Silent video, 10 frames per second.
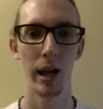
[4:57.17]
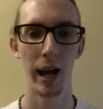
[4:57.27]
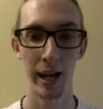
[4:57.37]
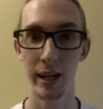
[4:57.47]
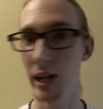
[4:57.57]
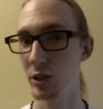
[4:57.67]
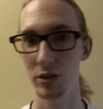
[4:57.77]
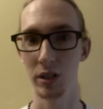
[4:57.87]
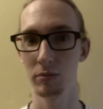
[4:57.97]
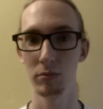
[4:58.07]
I
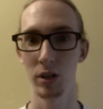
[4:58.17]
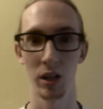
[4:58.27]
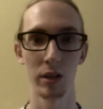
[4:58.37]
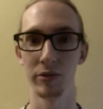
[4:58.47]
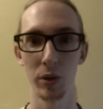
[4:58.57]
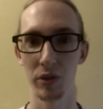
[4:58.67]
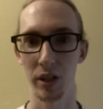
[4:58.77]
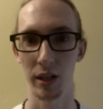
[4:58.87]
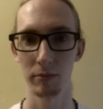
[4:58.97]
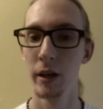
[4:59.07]
actually love using
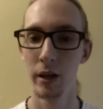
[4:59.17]
it.